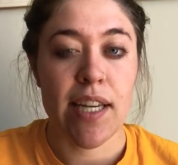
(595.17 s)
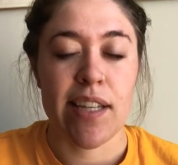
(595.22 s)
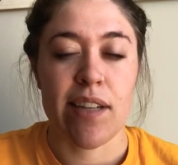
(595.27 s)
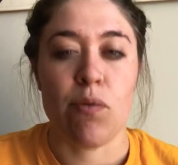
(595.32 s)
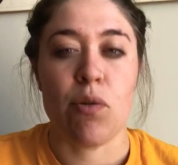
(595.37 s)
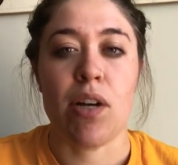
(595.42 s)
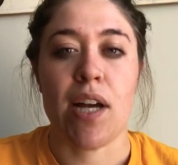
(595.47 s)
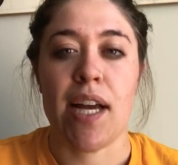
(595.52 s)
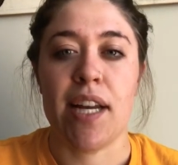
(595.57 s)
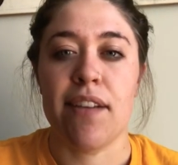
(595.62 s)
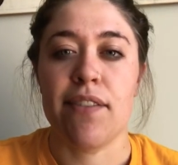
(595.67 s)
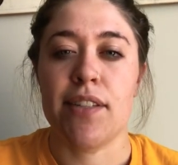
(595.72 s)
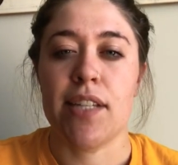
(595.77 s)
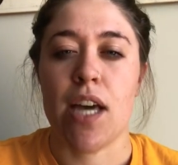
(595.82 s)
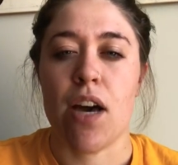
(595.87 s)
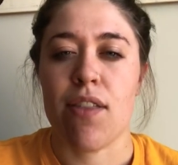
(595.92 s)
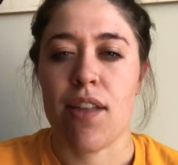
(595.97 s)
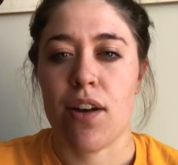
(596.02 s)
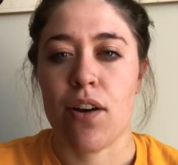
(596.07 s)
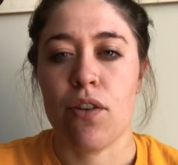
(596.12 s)
and we'll kind of see
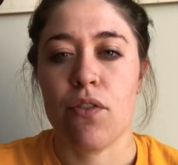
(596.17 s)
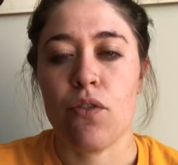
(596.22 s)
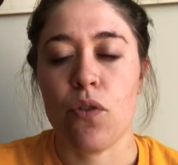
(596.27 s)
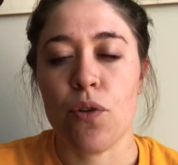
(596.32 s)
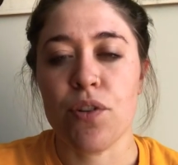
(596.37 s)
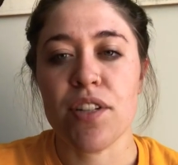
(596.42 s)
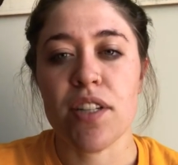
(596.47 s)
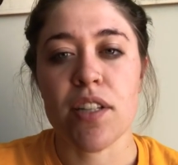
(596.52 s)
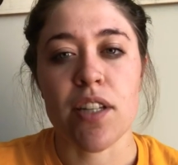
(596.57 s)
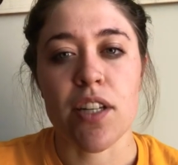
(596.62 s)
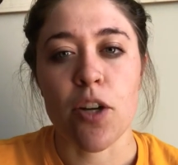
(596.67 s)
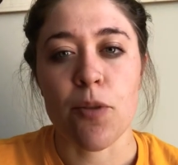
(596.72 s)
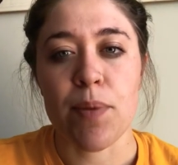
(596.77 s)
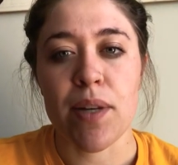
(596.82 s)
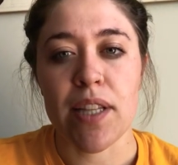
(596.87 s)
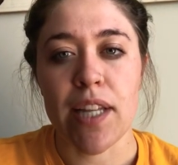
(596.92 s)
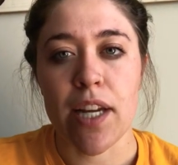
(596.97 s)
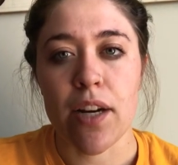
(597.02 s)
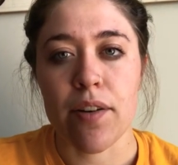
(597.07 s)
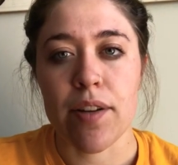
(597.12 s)
how that unfolds a little
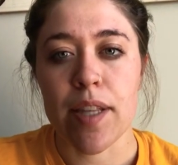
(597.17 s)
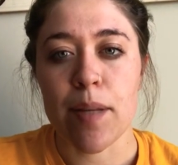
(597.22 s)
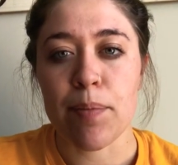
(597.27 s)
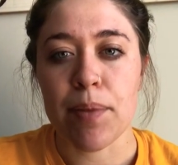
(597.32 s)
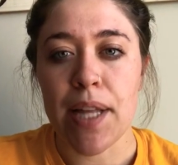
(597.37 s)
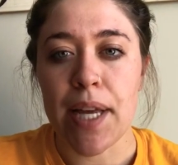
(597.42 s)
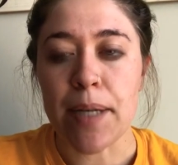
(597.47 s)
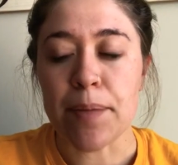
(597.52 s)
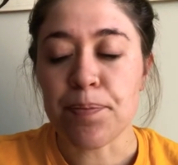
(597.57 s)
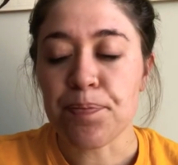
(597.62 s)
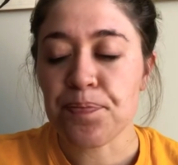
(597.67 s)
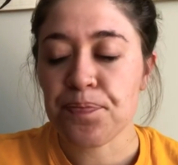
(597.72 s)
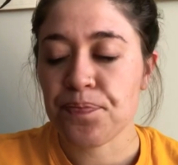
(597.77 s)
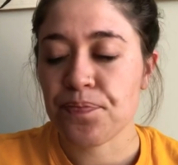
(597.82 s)
bit later in the play.